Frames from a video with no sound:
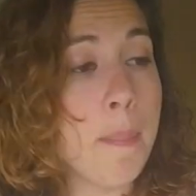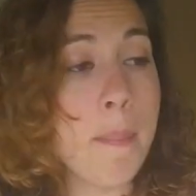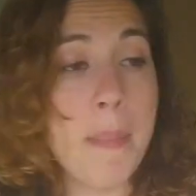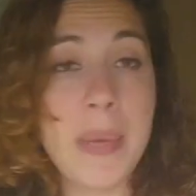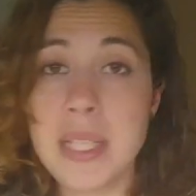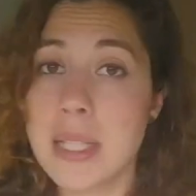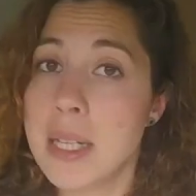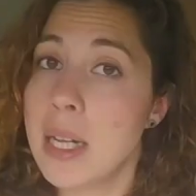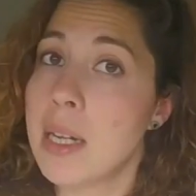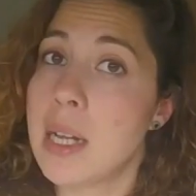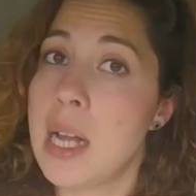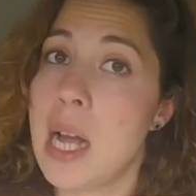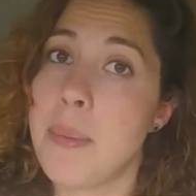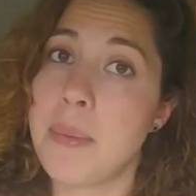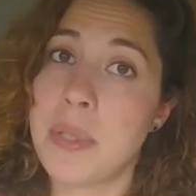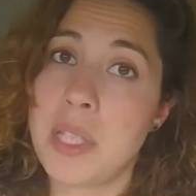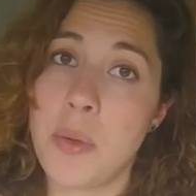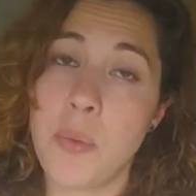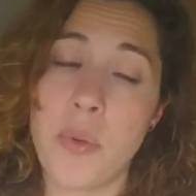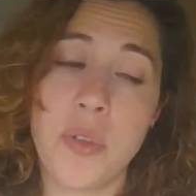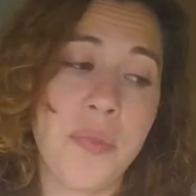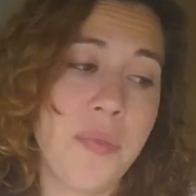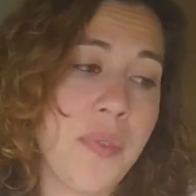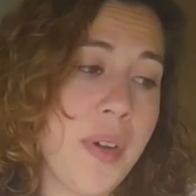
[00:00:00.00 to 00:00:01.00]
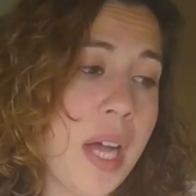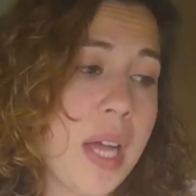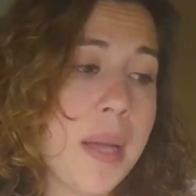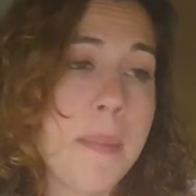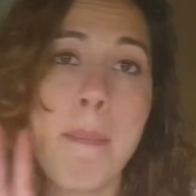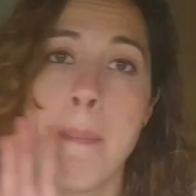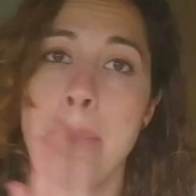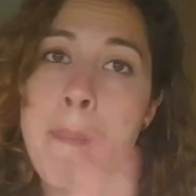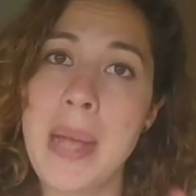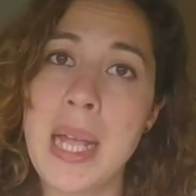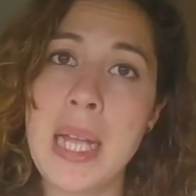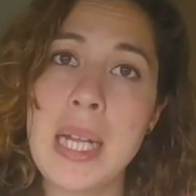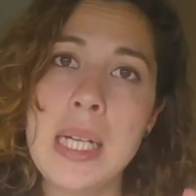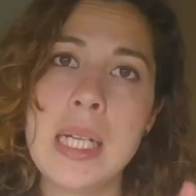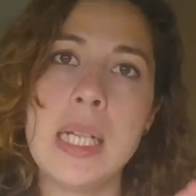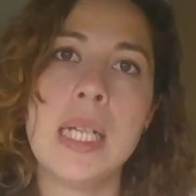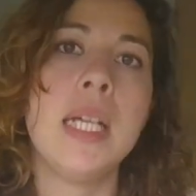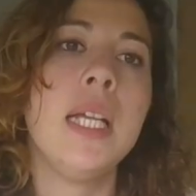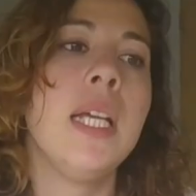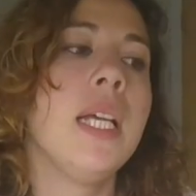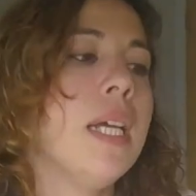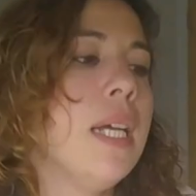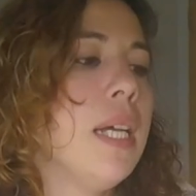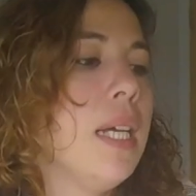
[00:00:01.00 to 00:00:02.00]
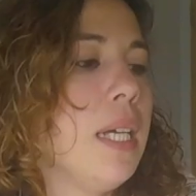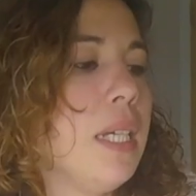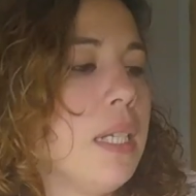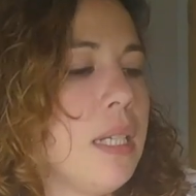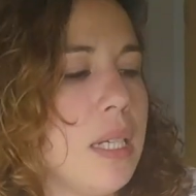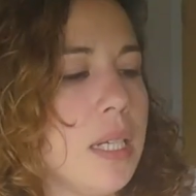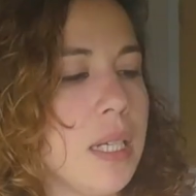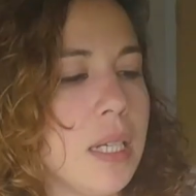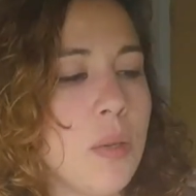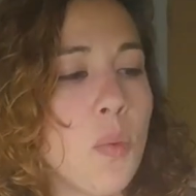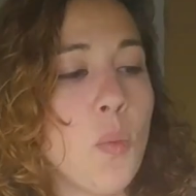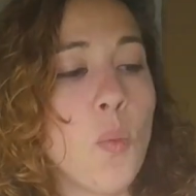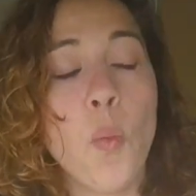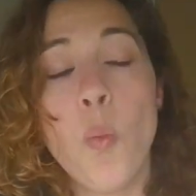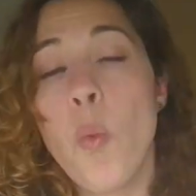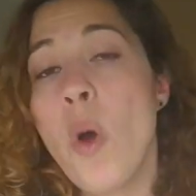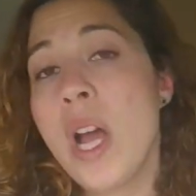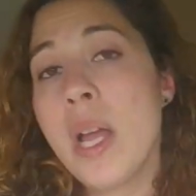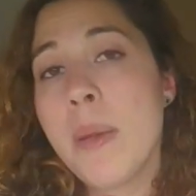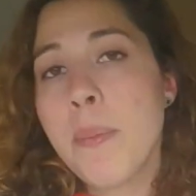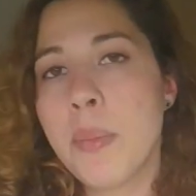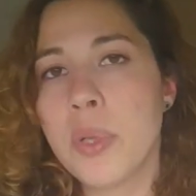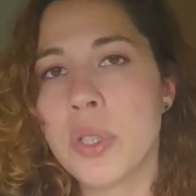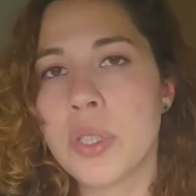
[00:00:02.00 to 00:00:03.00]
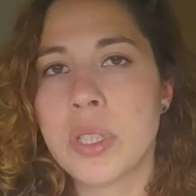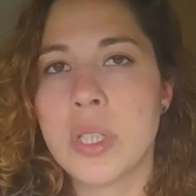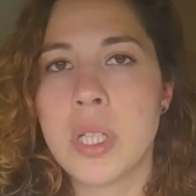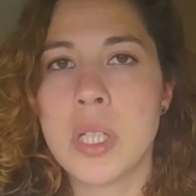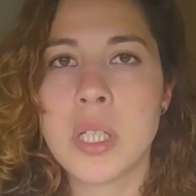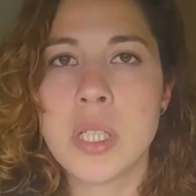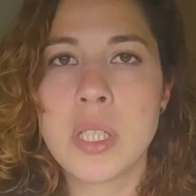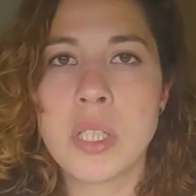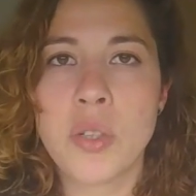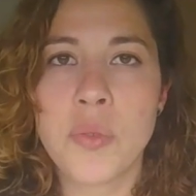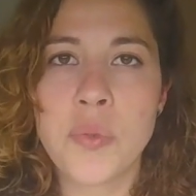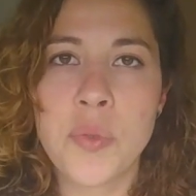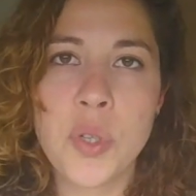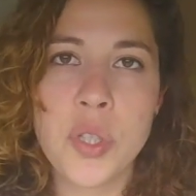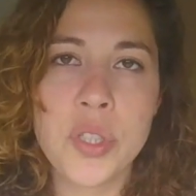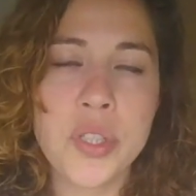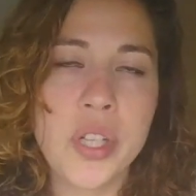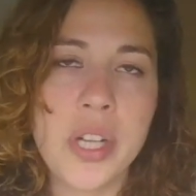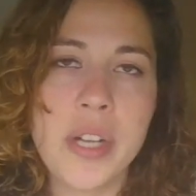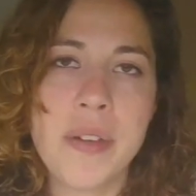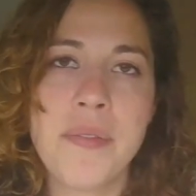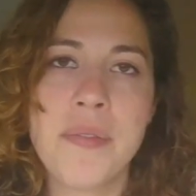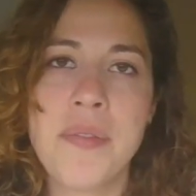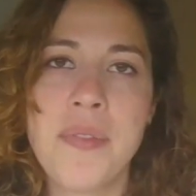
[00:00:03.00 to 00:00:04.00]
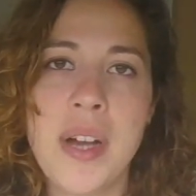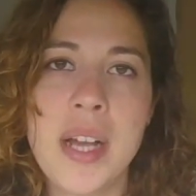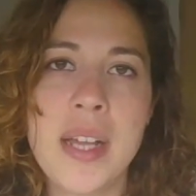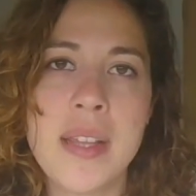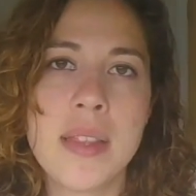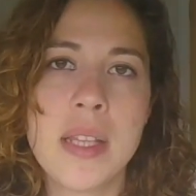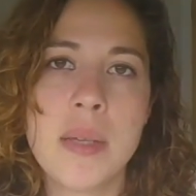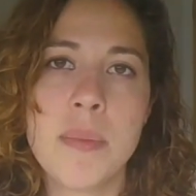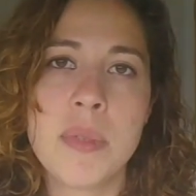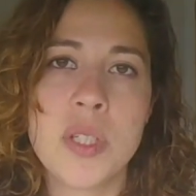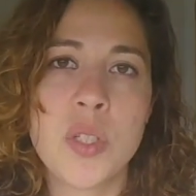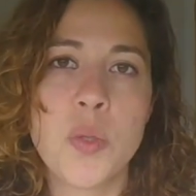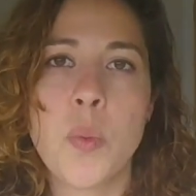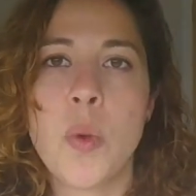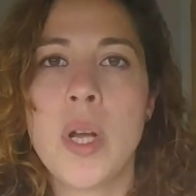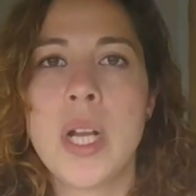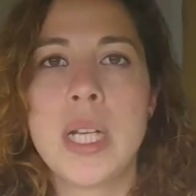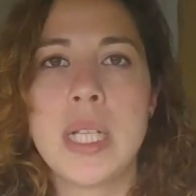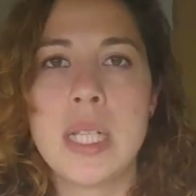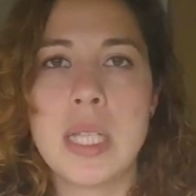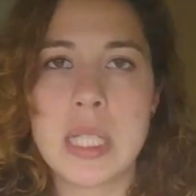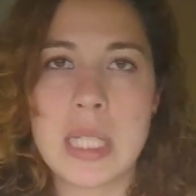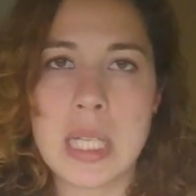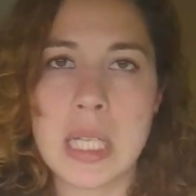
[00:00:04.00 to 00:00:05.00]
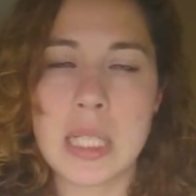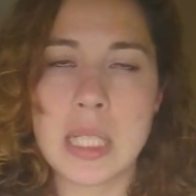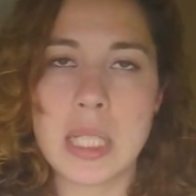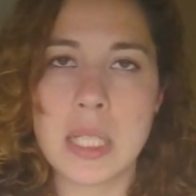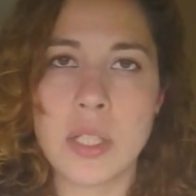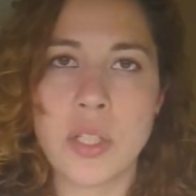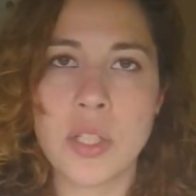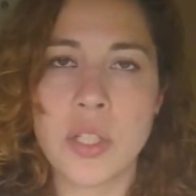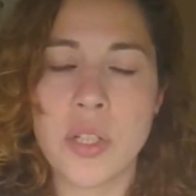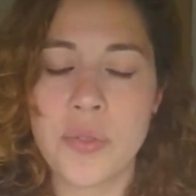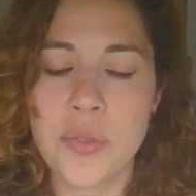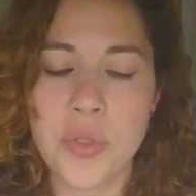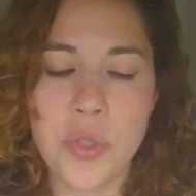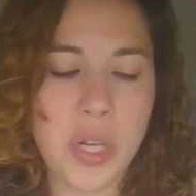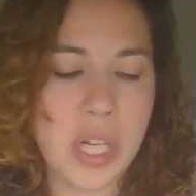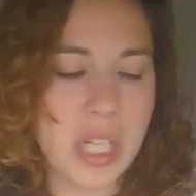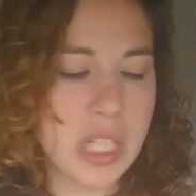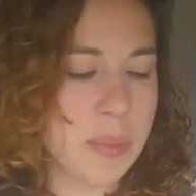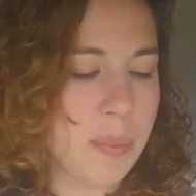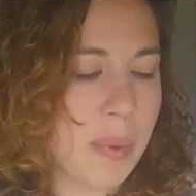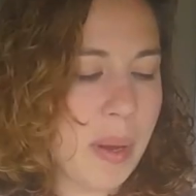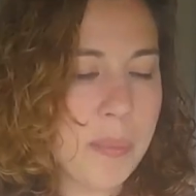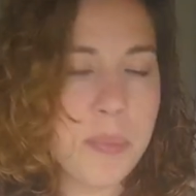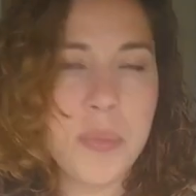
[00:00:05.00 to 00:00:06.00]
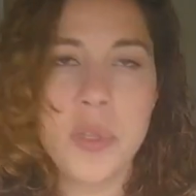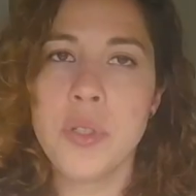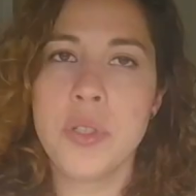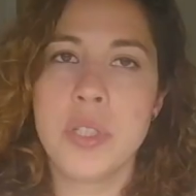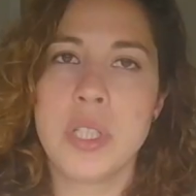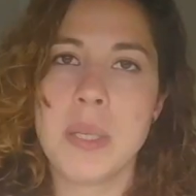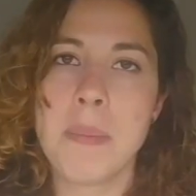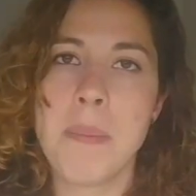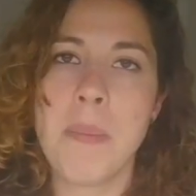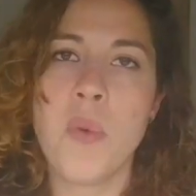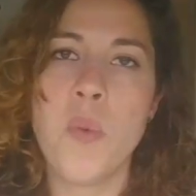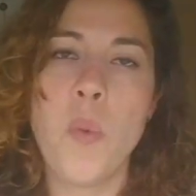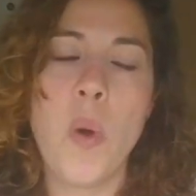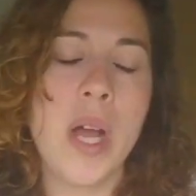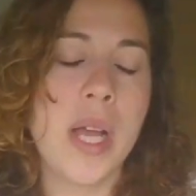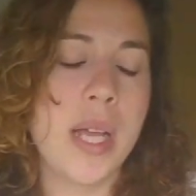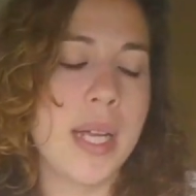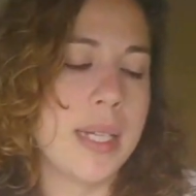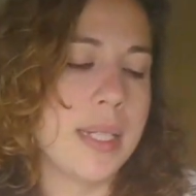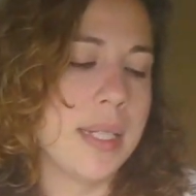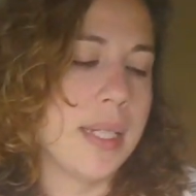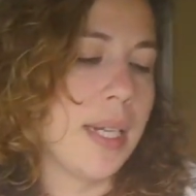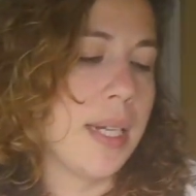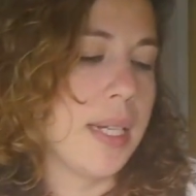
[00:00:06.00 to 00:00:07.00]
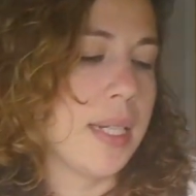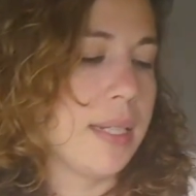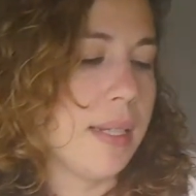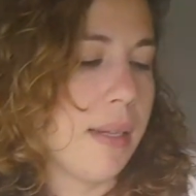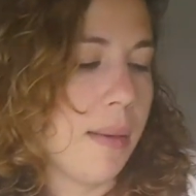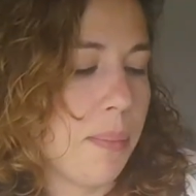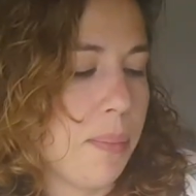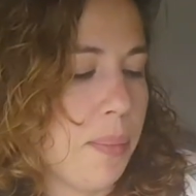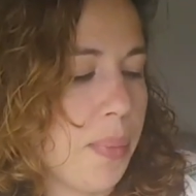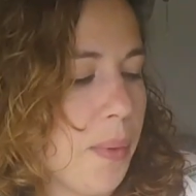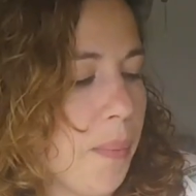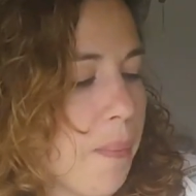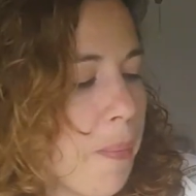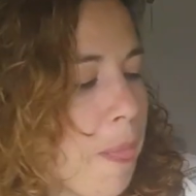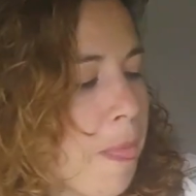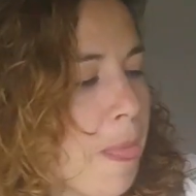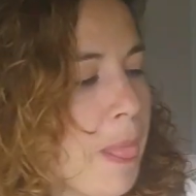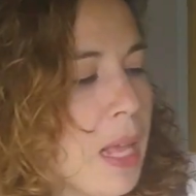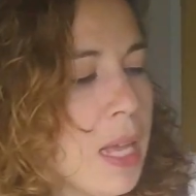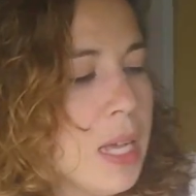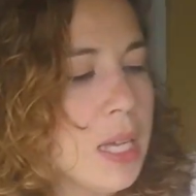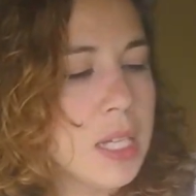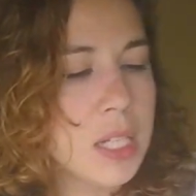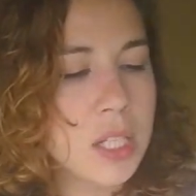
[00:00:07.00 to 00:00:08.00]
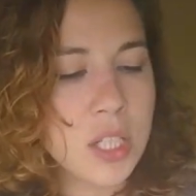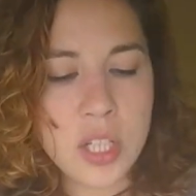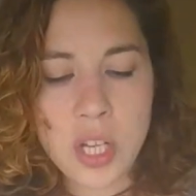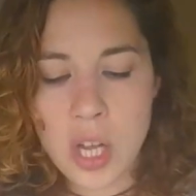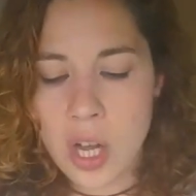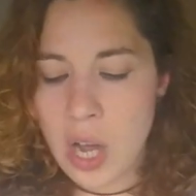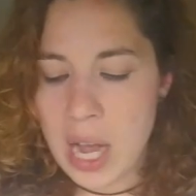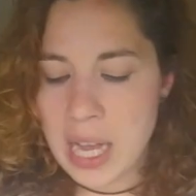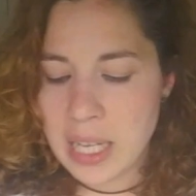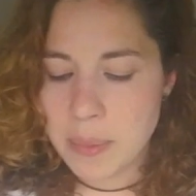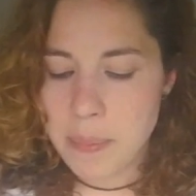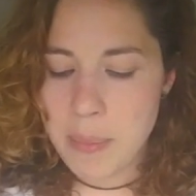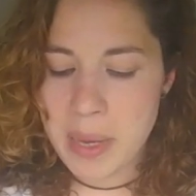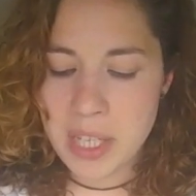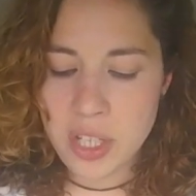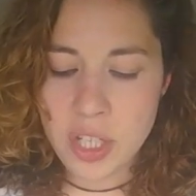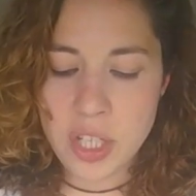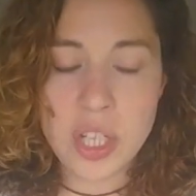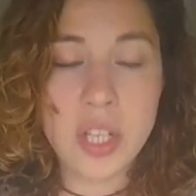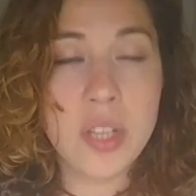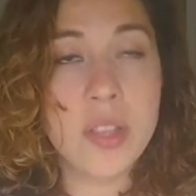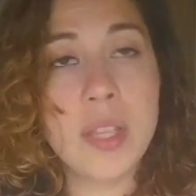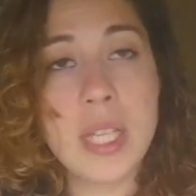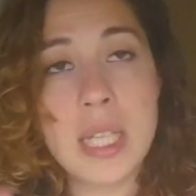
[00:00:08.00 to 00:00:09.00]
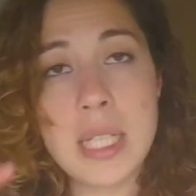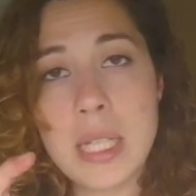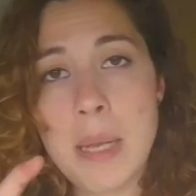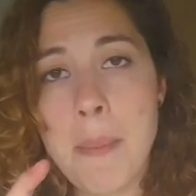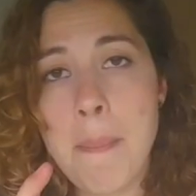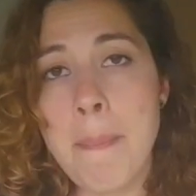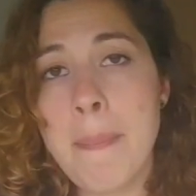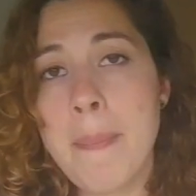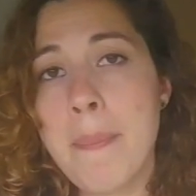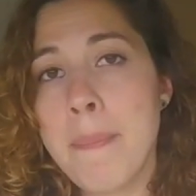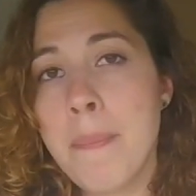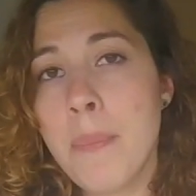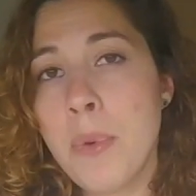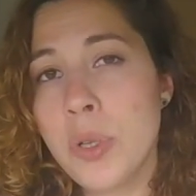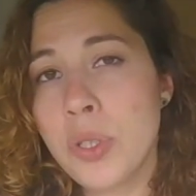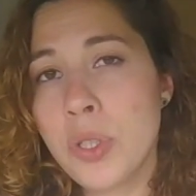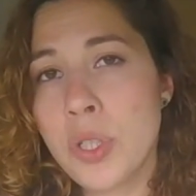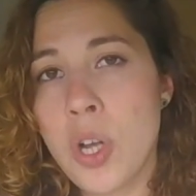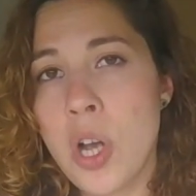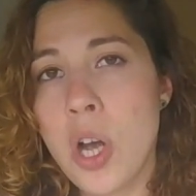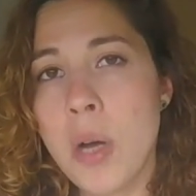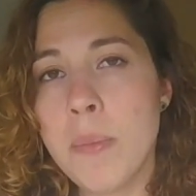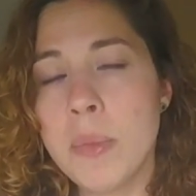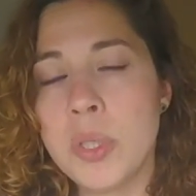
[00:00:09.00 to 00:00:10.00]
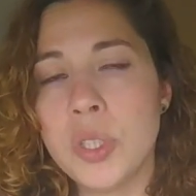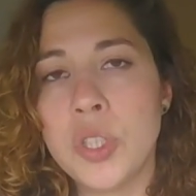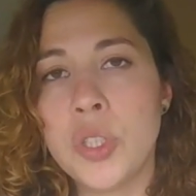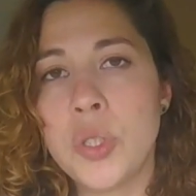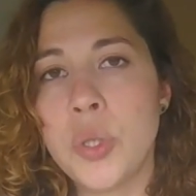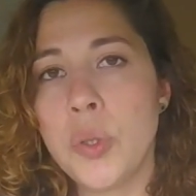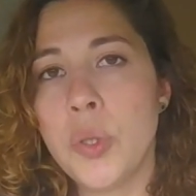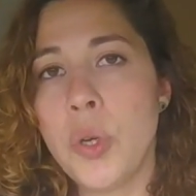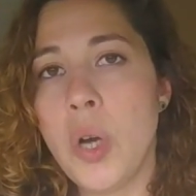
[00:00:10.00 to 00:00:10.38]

metal cups that we find mainly in wine bottles. Of course, you can find them as well in certain soft drinks, but I'm using wine as an example. So, as mentioned, these are most common